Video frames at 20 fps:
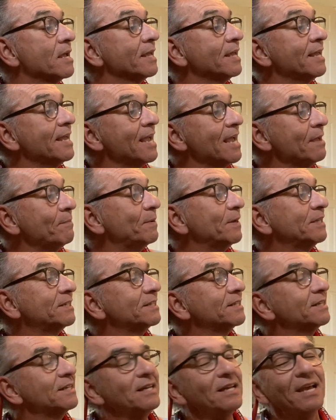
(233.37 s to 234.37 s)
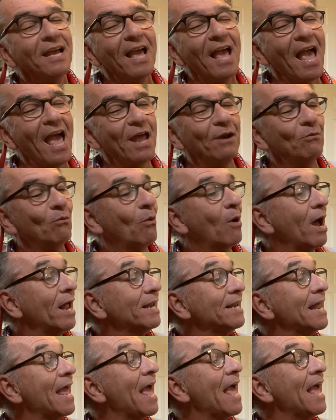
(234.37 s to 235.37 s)
"Keep it, and
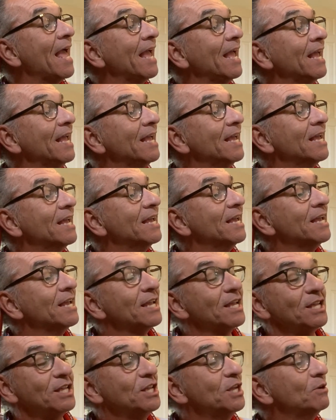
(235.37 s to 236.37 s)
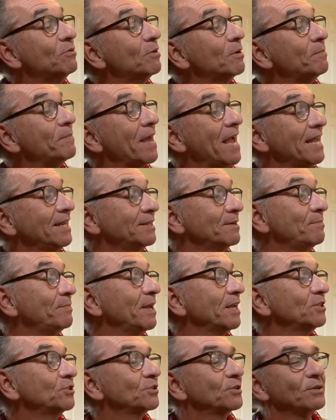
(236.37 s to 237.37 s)
one day you will paint a
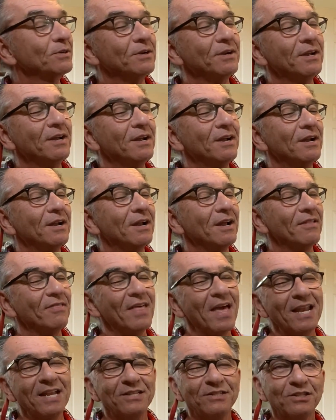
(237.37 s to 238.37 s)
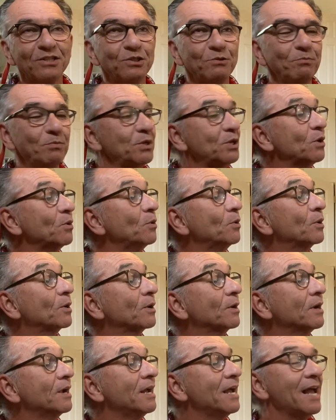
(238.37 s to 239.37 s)
picture that is as
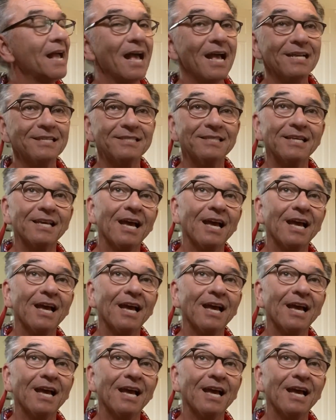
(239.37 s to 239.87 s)
pure as the